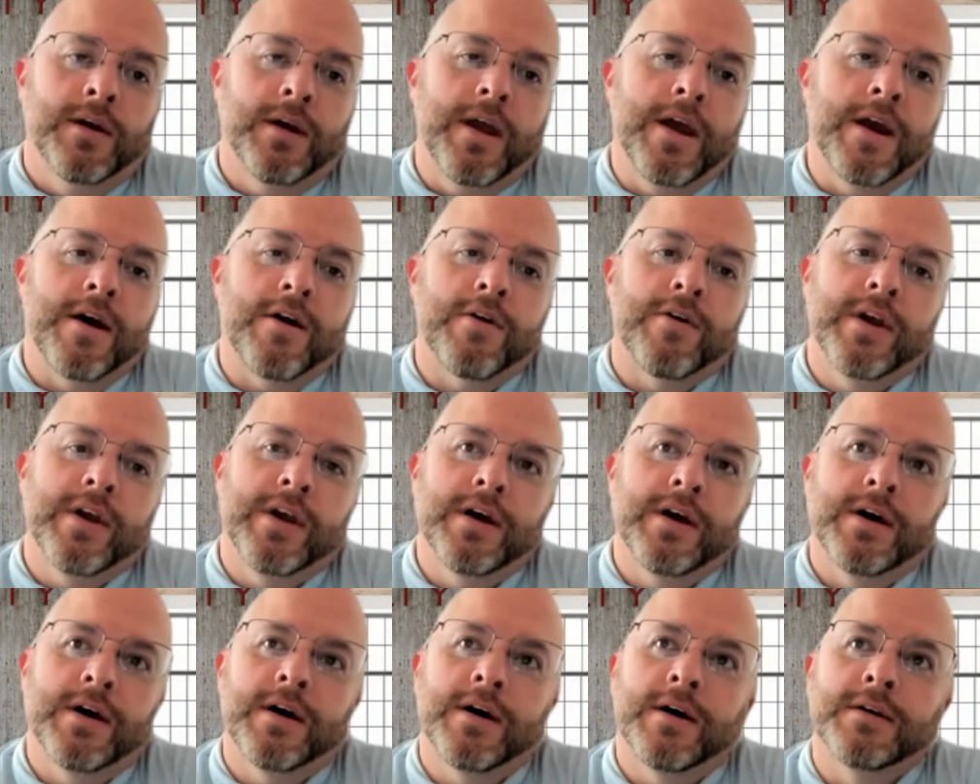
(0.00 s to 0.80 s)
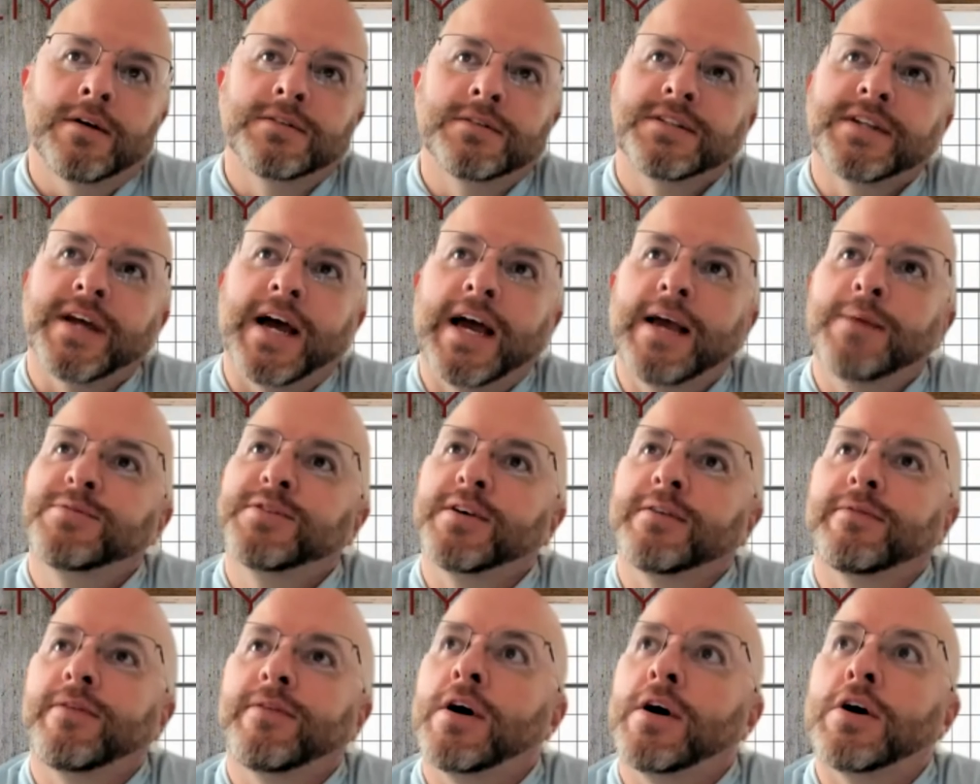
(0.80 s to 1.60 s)
Areas,
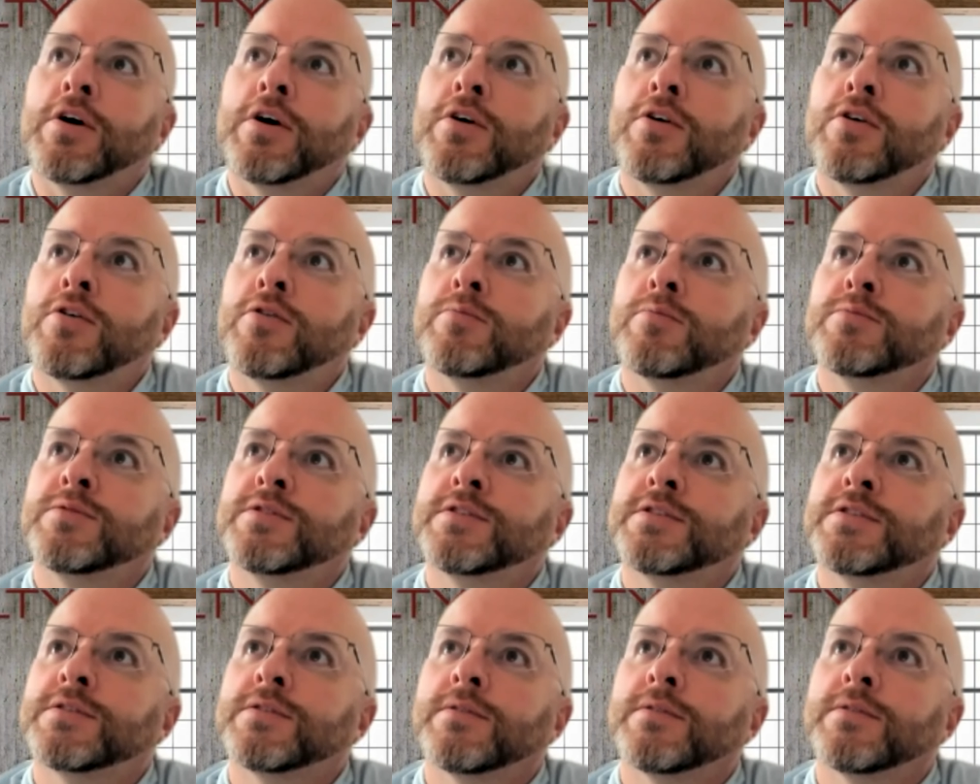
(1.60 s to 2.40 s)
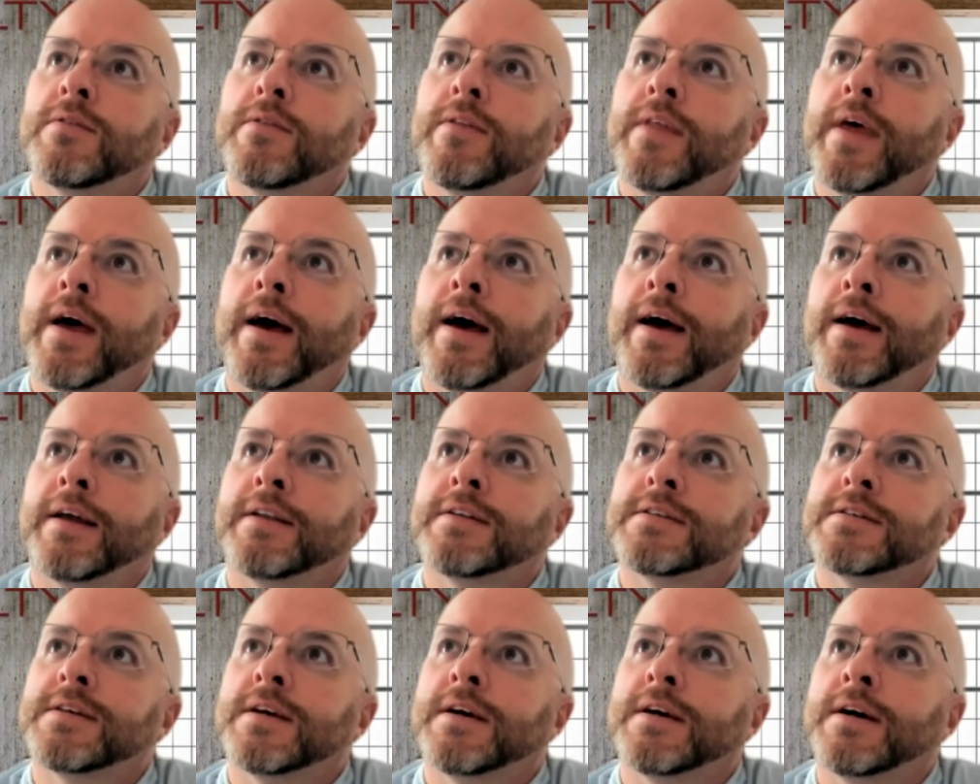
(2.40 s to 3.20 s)
types of homes
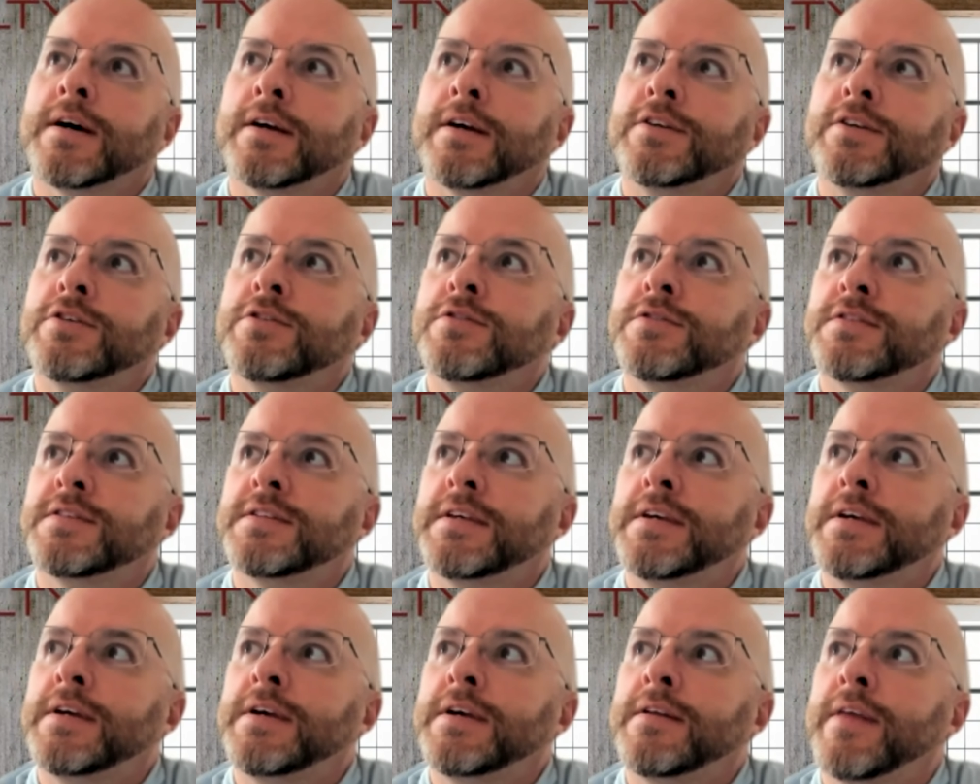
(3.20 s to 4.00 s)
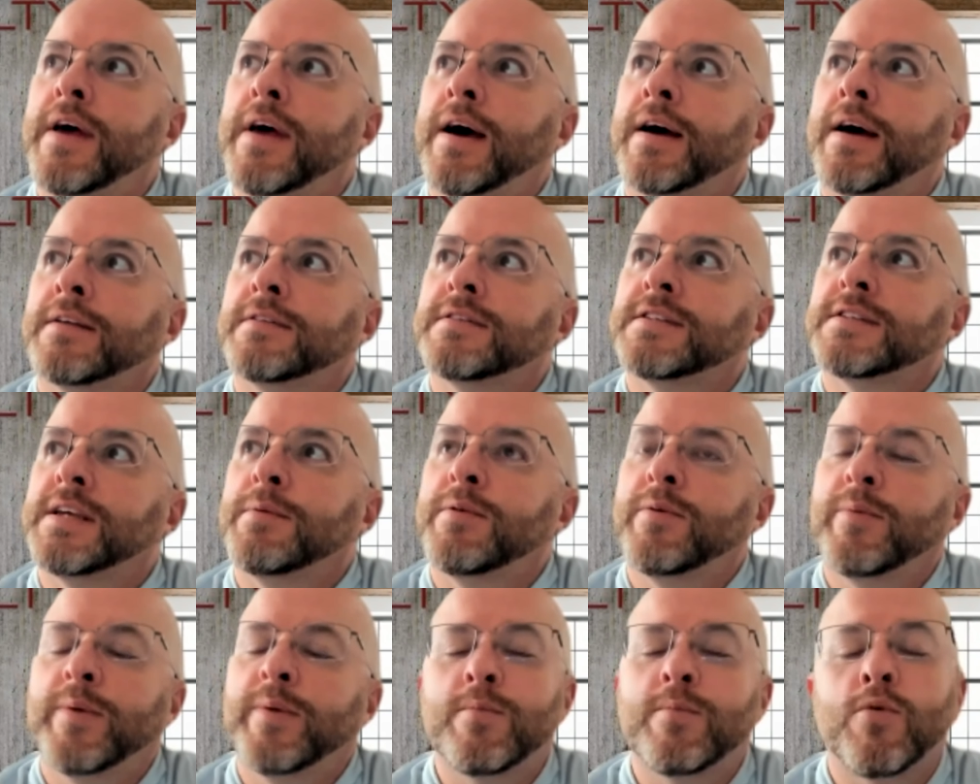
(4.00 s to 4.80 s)
that you see that
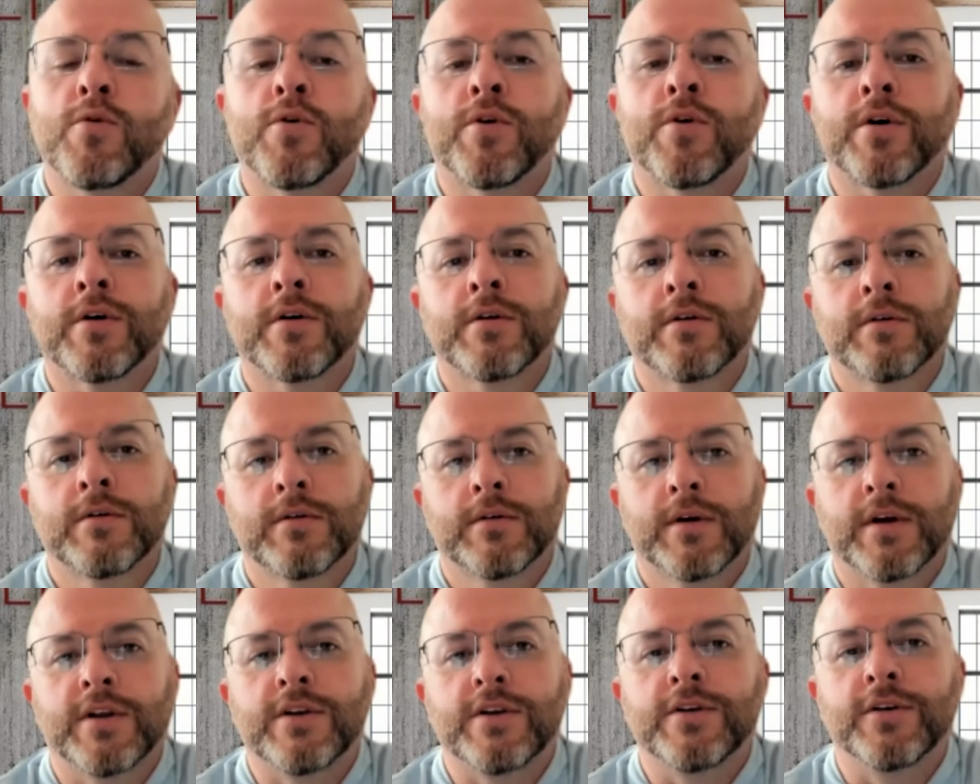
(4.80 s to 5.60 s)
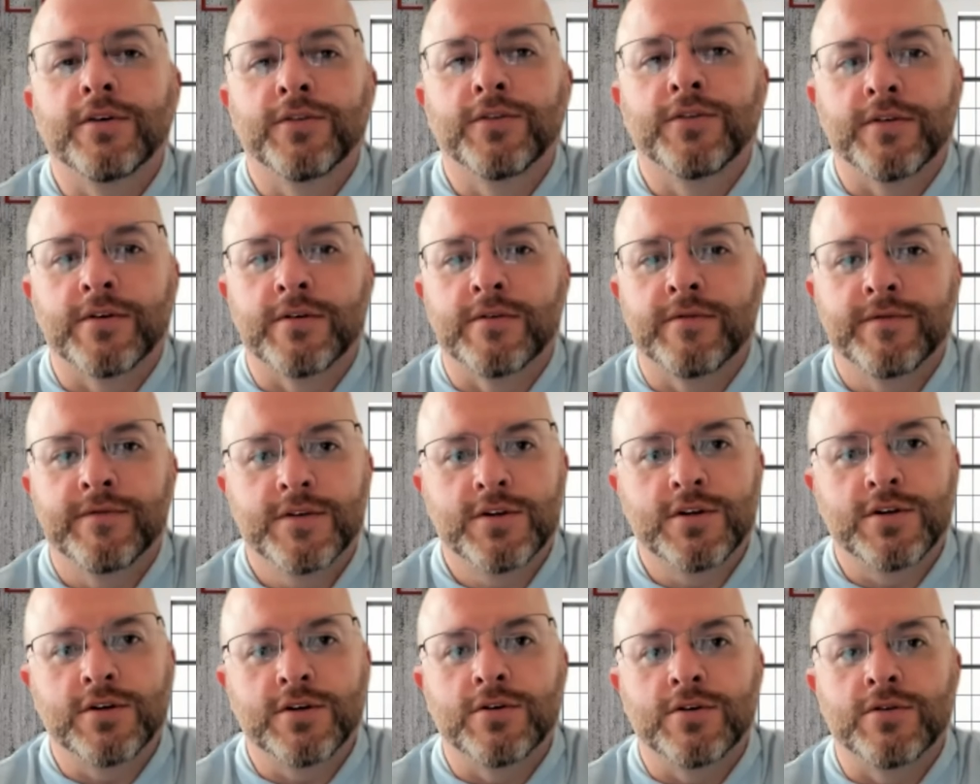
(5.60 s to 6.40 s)
seem to be more conducive
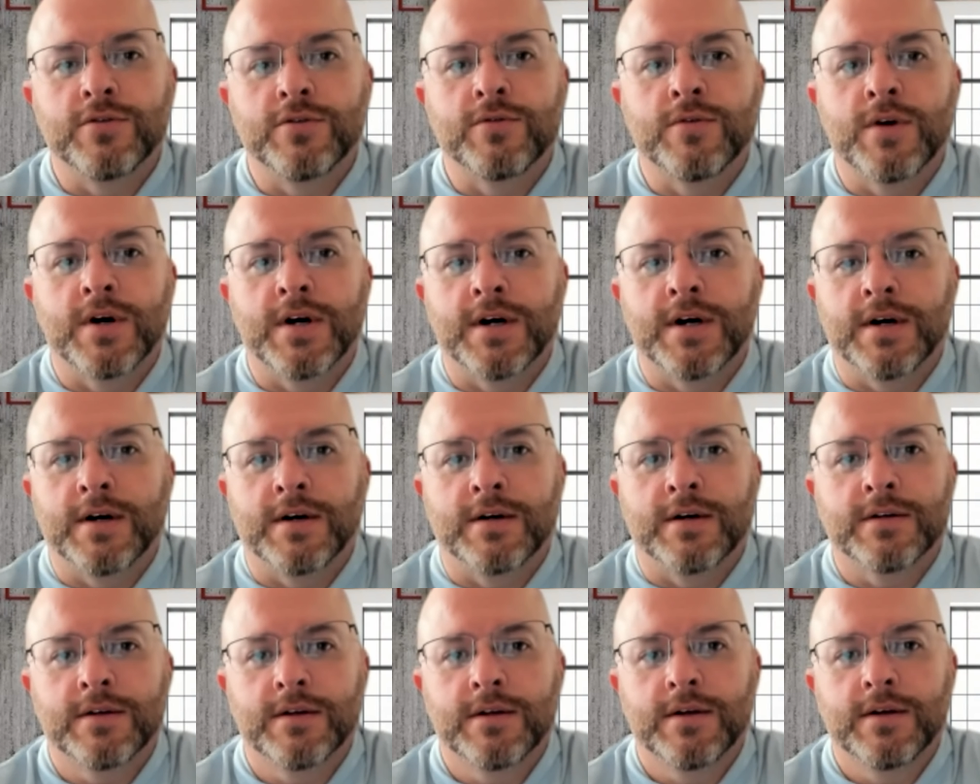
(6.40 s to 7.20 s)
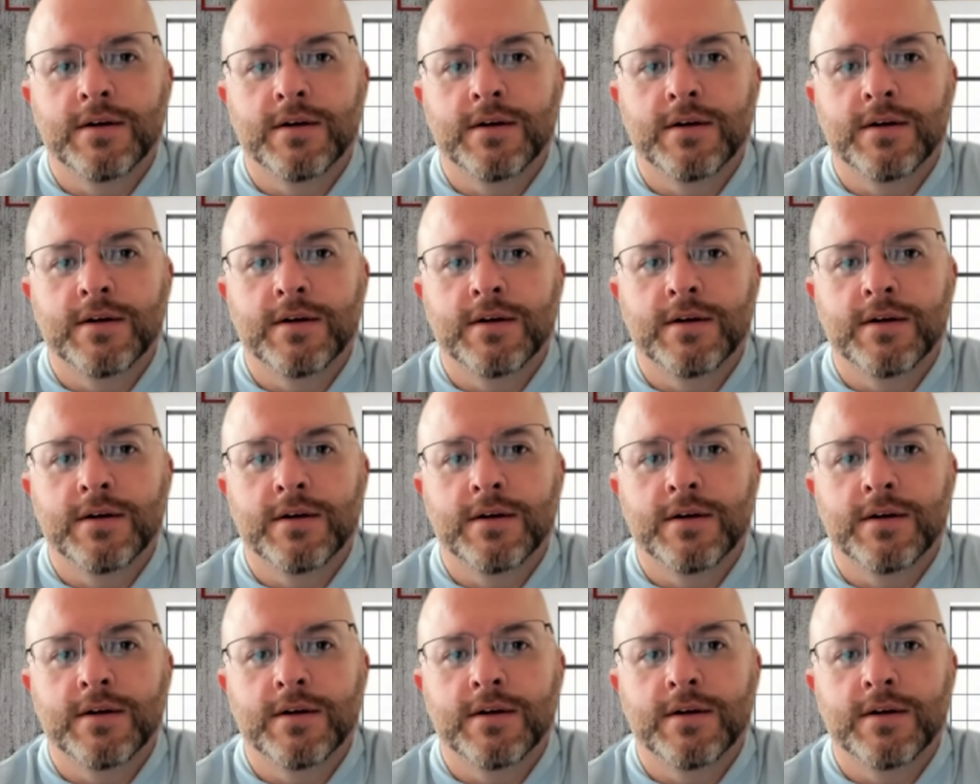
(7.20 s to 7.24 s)
to